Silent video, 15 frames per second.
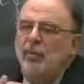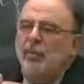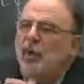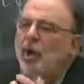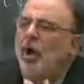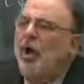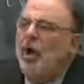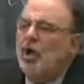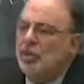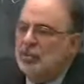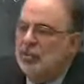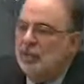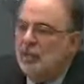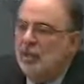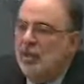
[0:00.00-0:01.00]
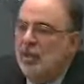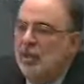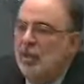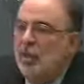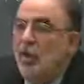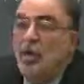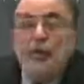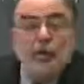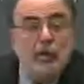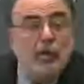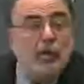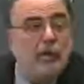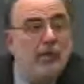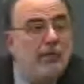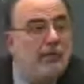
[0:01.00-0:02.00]
polish of a
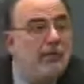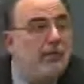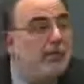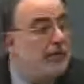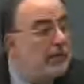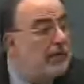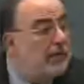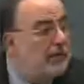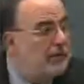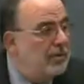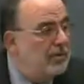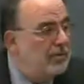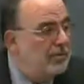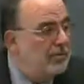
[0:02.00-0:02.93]
work of fiction.